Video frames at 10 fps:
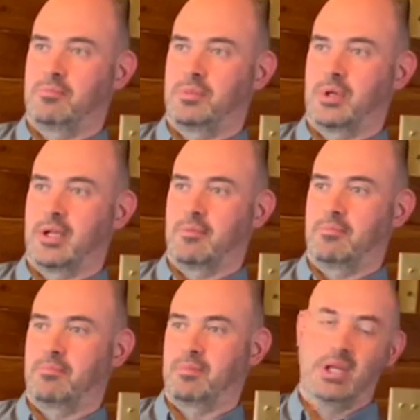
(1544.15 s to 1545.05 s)
But
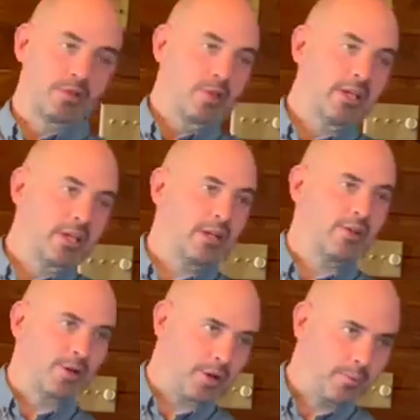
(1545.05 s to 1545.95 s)
yeah, so I had a little
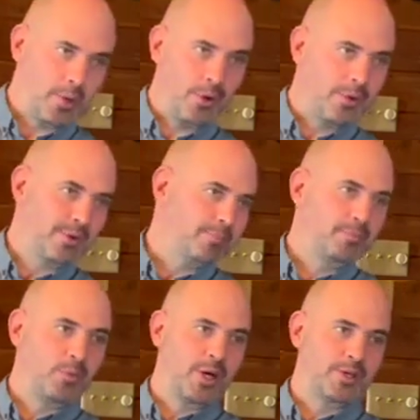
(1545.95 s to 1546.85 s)
go, but only
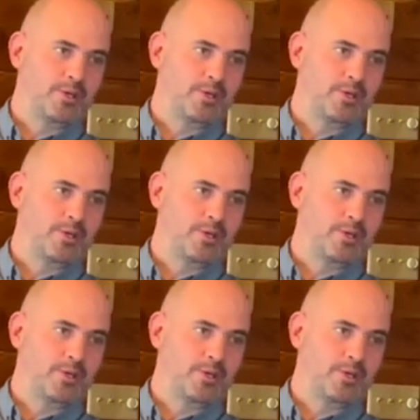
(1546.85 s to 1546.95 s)
riding